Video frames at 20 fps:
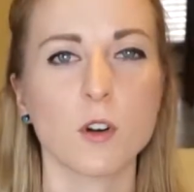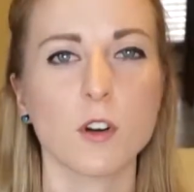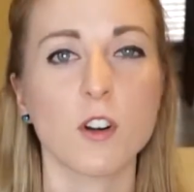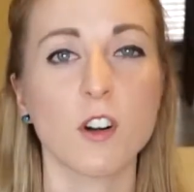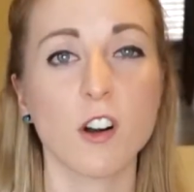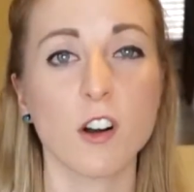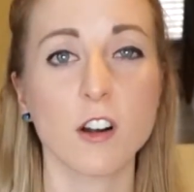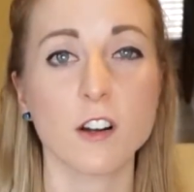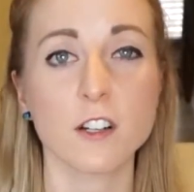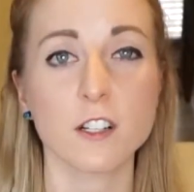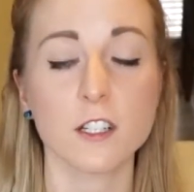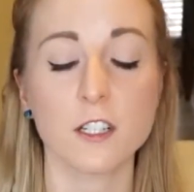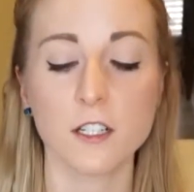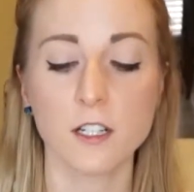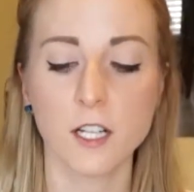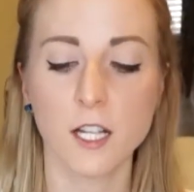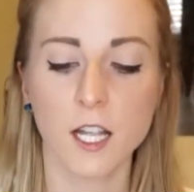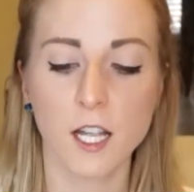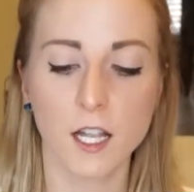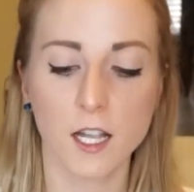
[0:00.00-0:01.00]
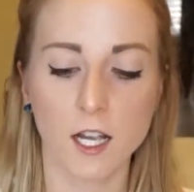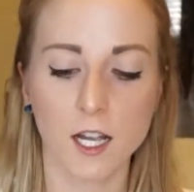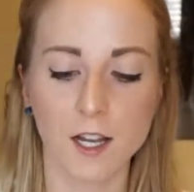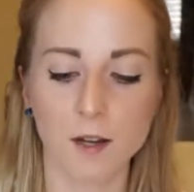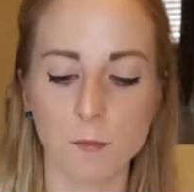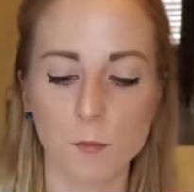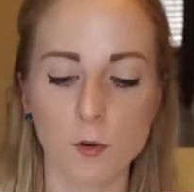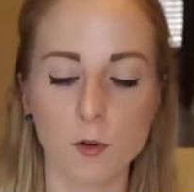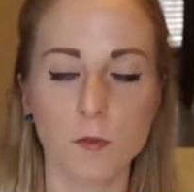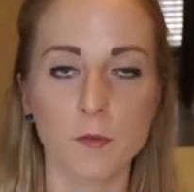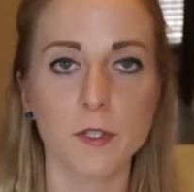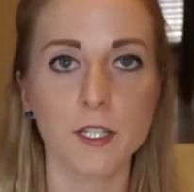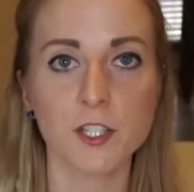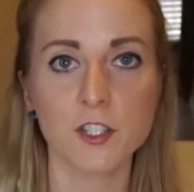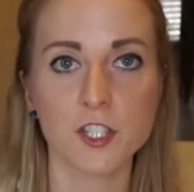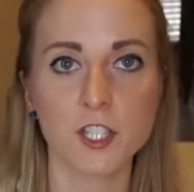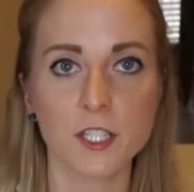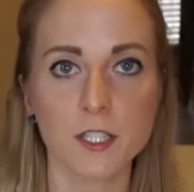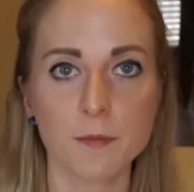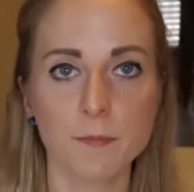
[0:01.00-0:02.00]
harder, more
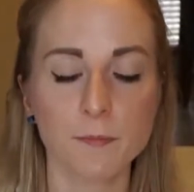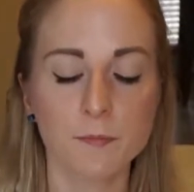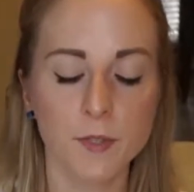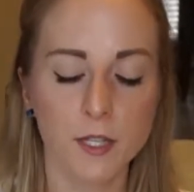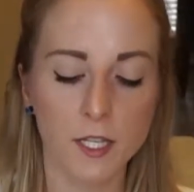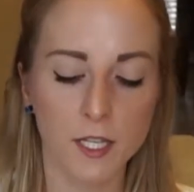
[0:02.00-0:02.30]
rigid.